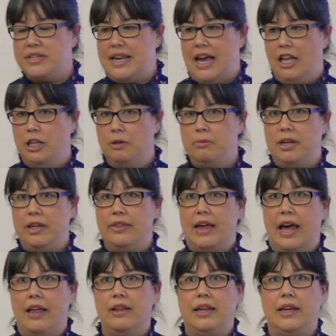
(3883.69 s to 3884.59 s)
telling me
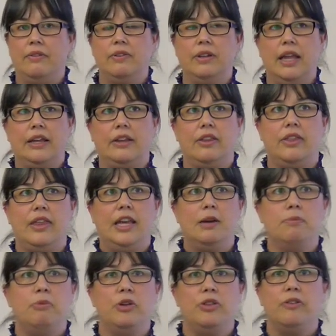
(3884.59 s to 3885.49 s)
that even like think
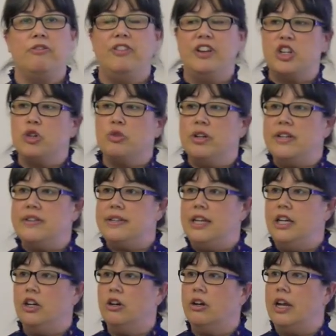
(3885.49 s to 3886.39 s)
about the fisheries
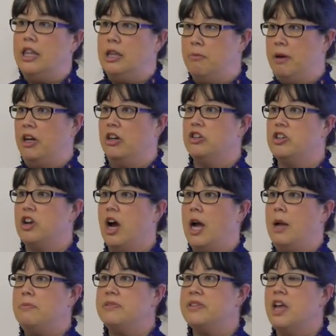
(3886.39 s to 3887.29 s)
here in the
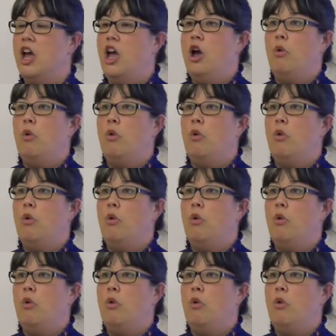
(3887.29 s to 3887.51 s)
Maritimes,